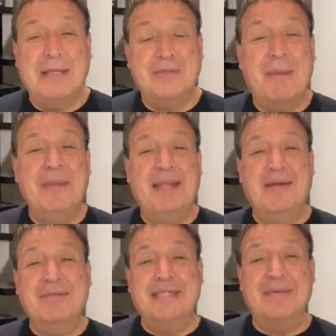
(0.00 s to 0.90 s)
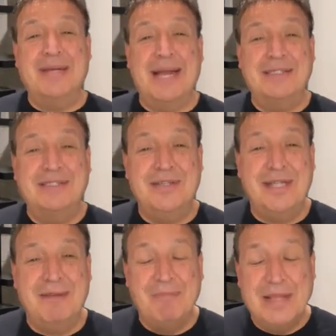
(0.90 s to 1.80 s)
So I be, every time I got to
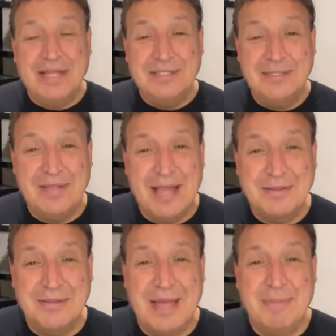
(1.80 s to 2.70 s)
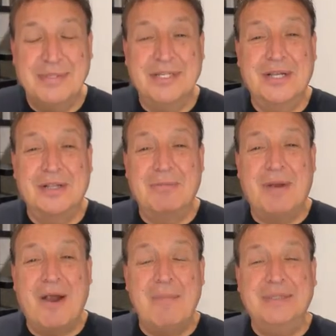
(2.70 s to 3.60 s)
the to that to that particular
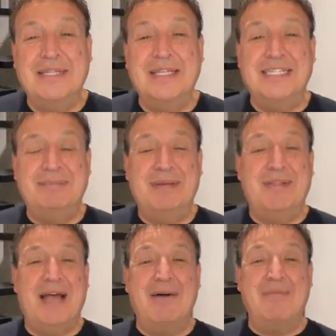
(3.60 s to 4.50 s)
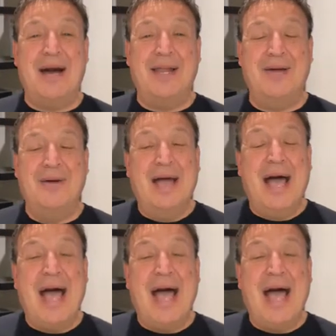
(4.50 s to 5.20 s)
part, Miss Elizabeth Albano,